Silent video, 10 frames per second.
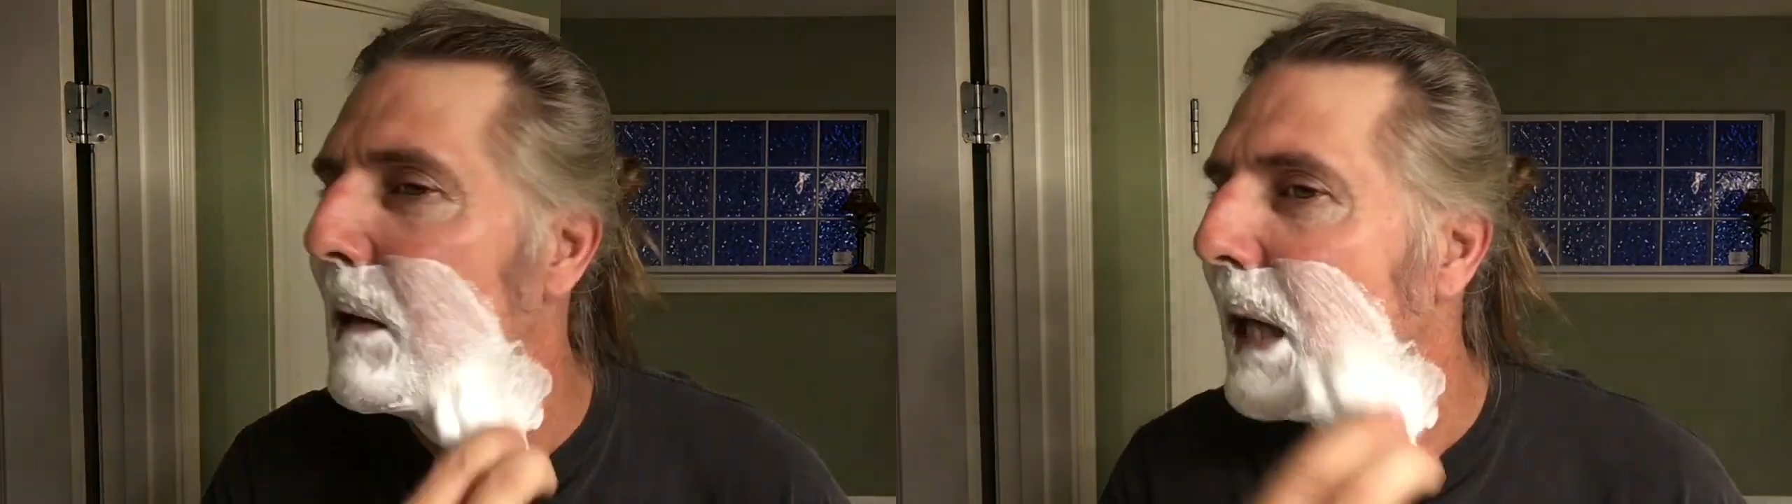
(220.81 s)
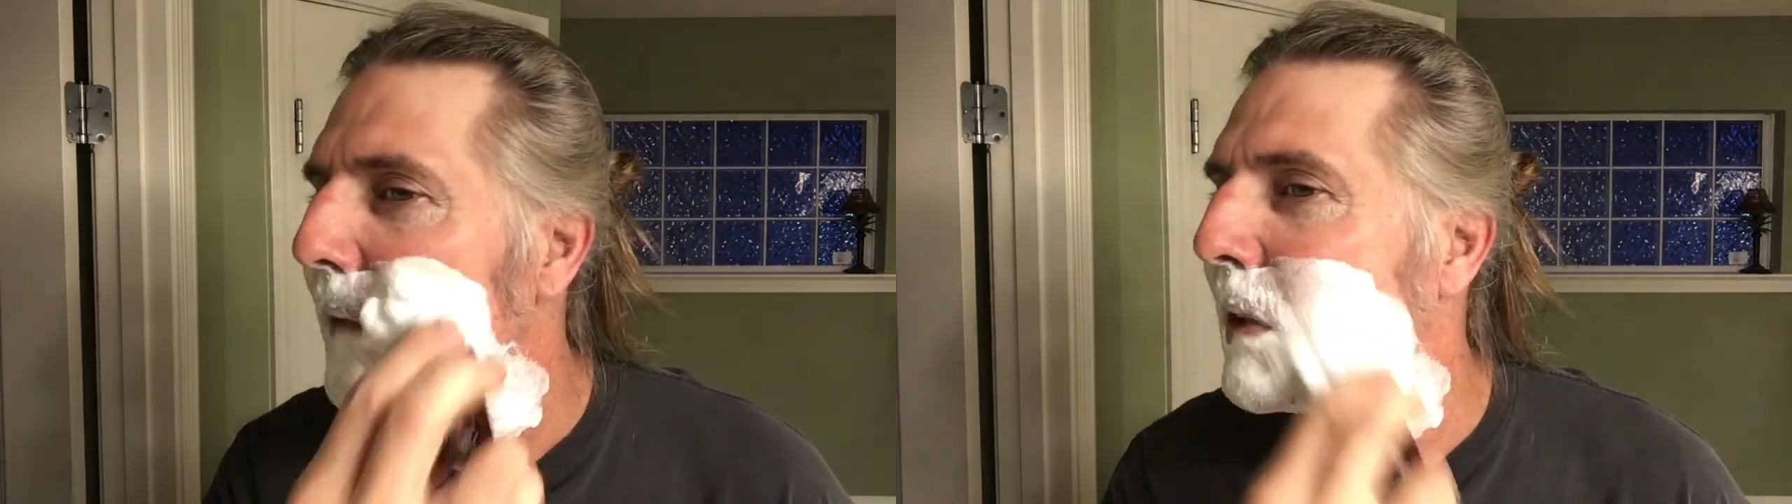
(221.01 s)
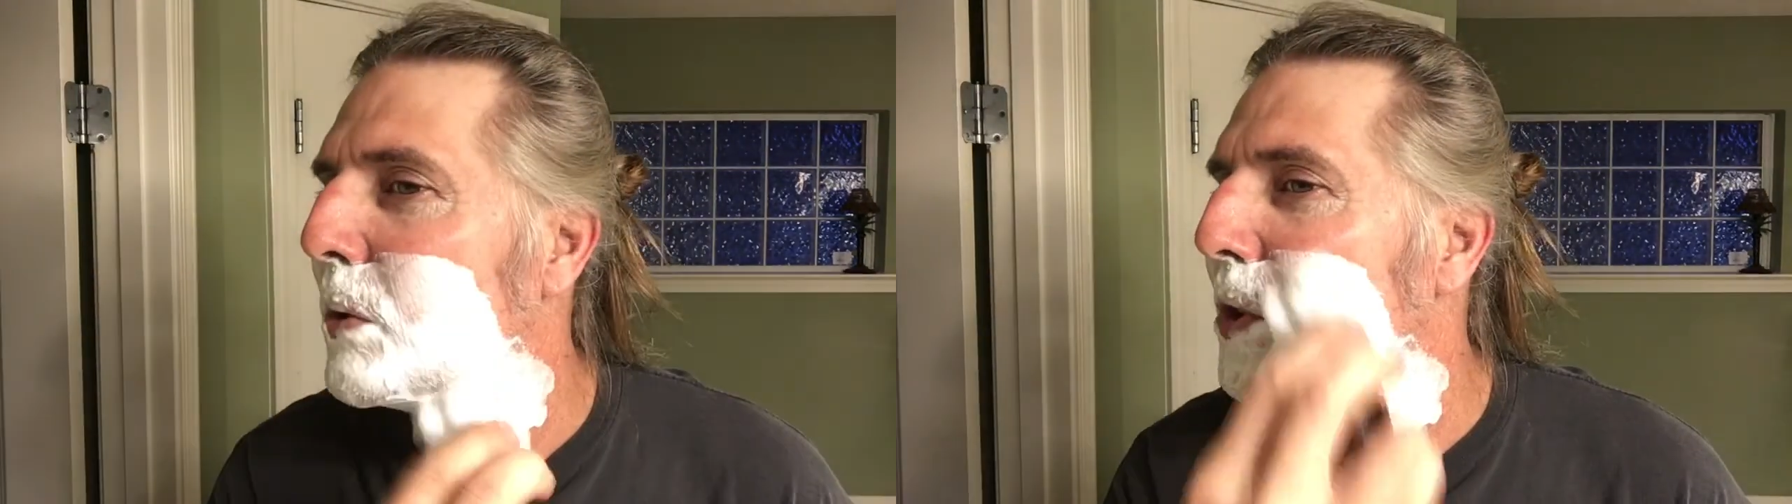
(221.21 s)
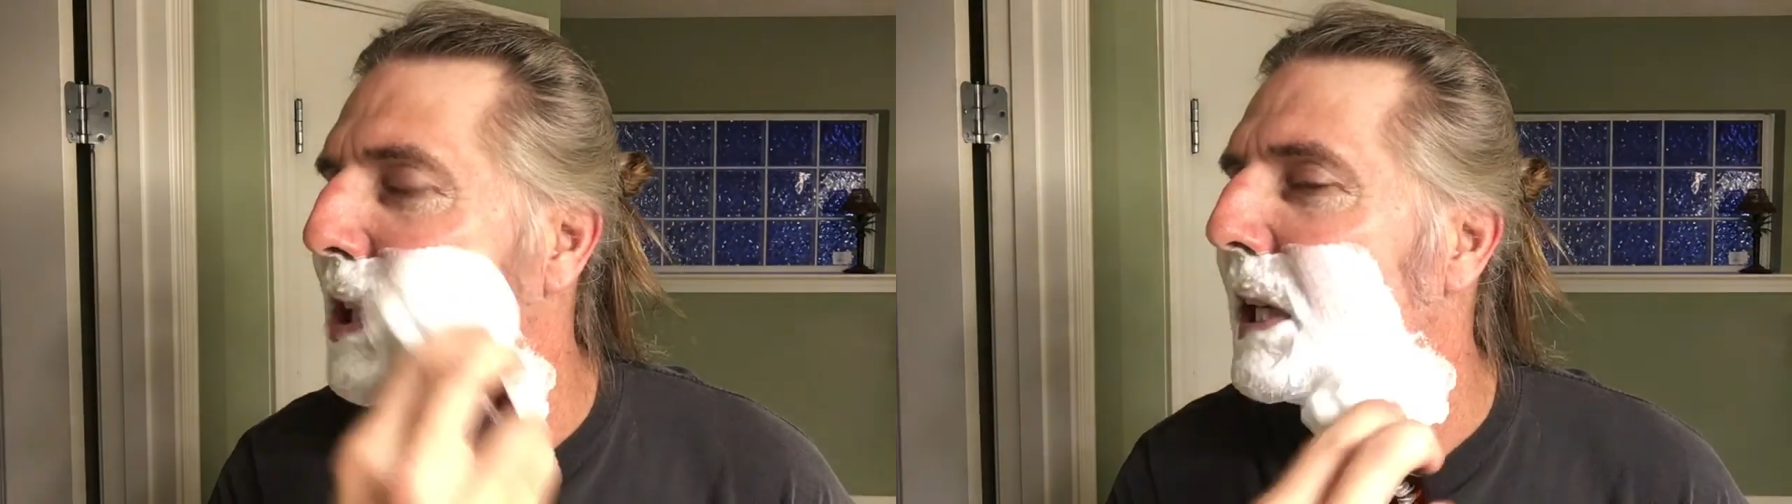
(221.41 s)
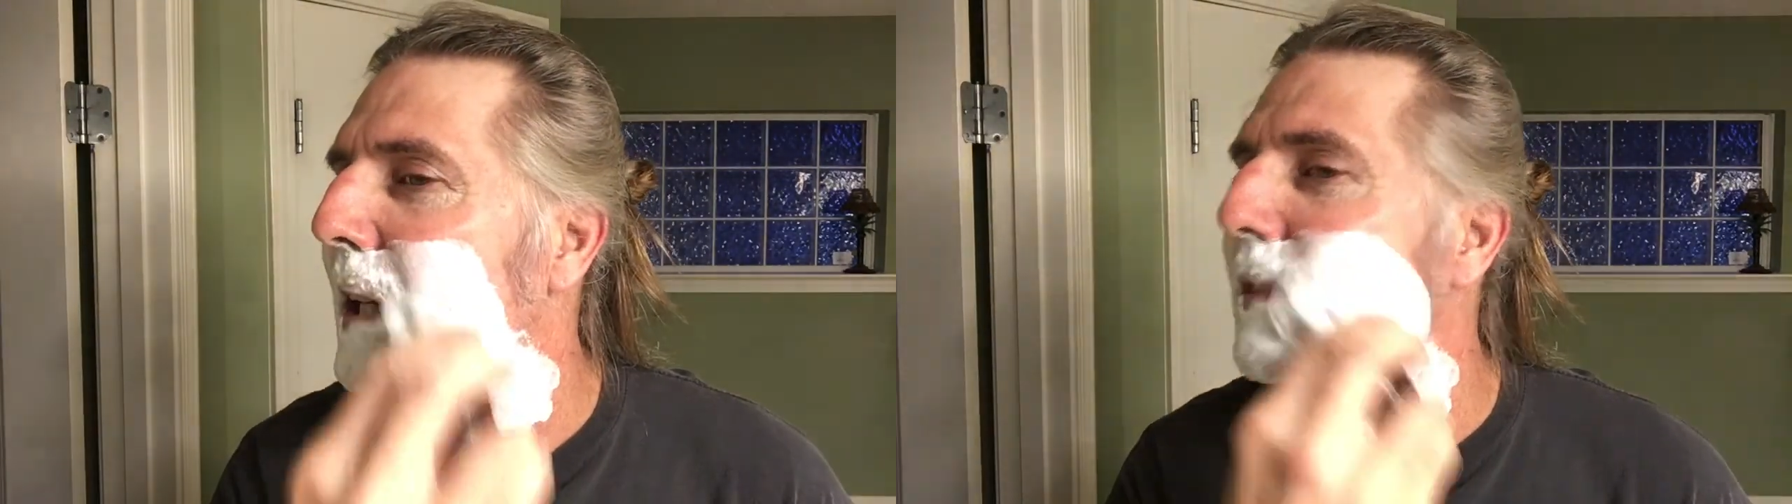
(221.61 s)
Having good
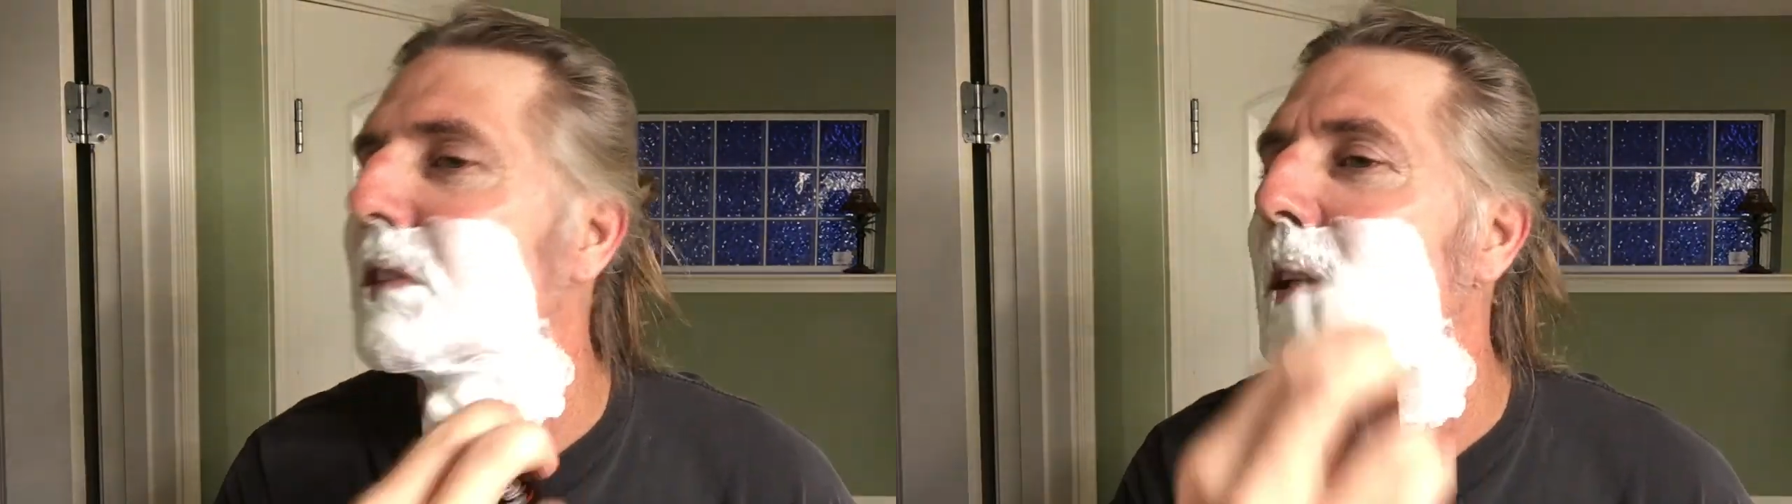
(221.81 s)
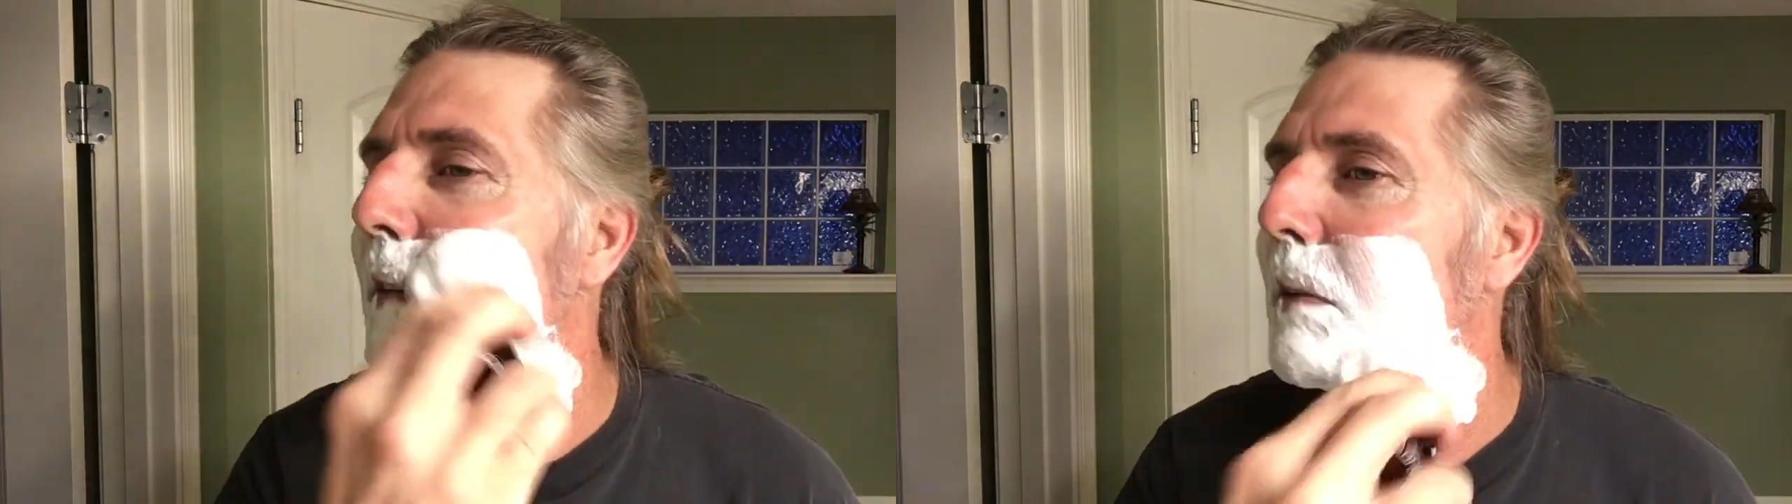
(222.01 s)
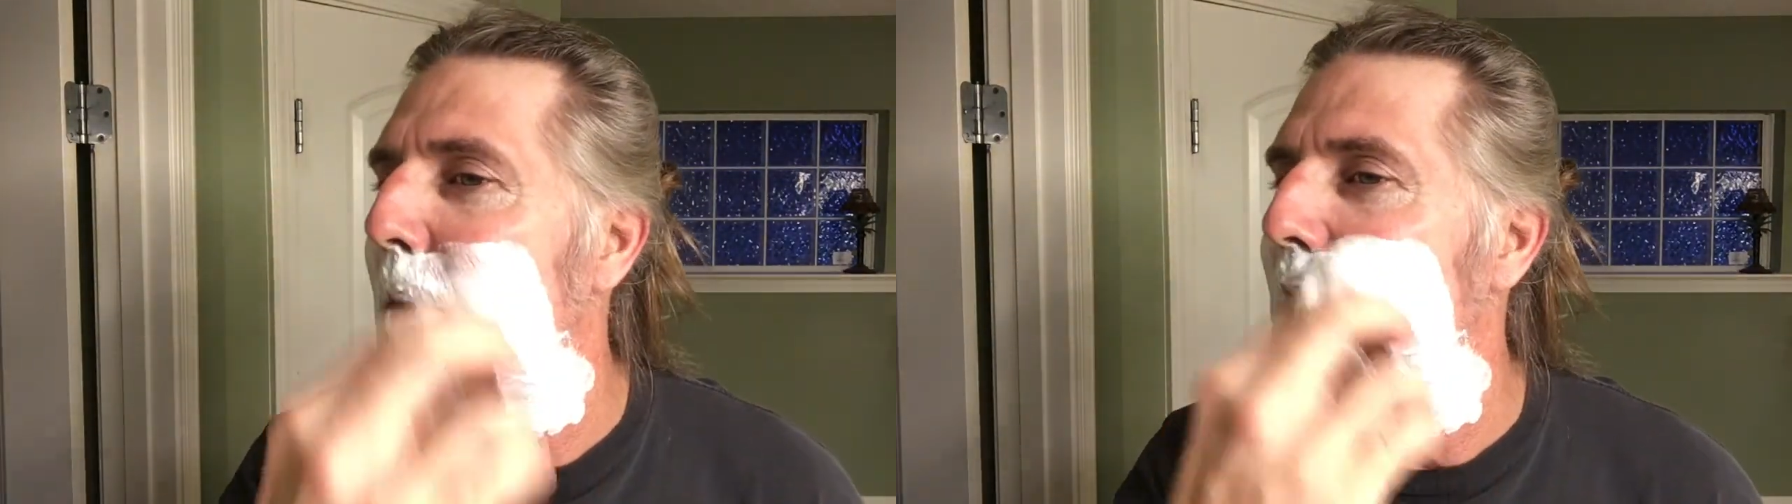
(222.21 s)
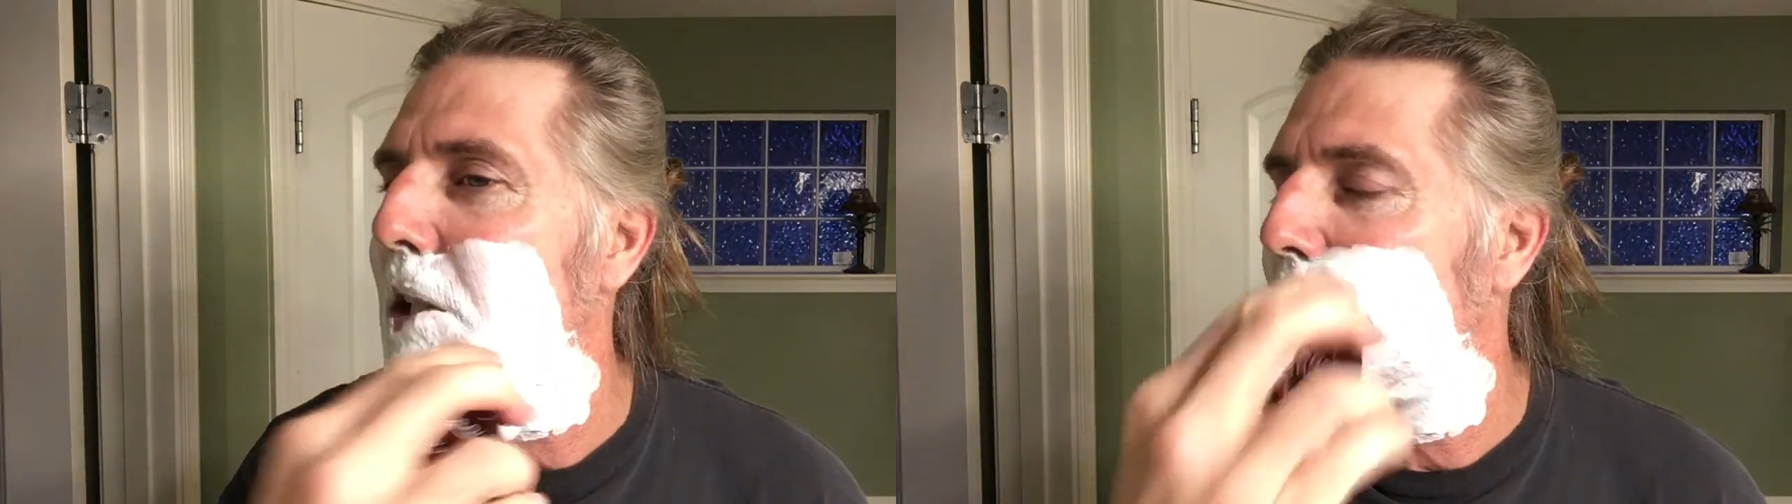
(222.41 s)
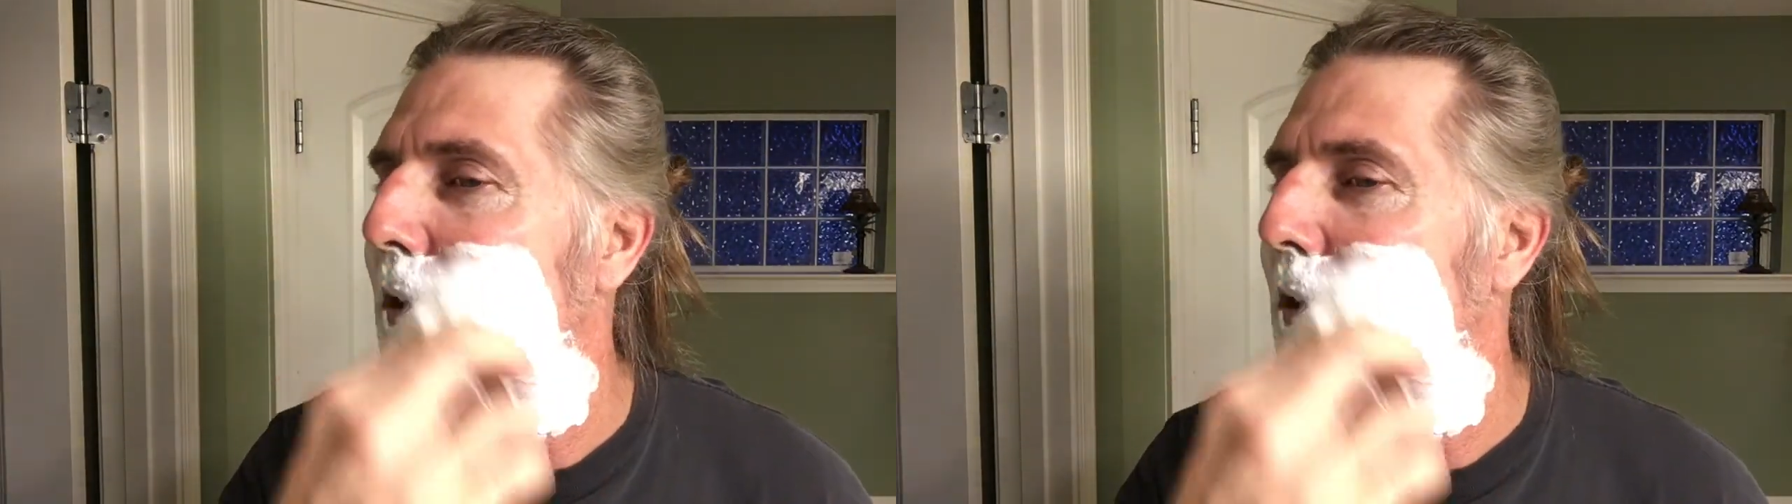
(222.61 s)
shaves? Everybody shave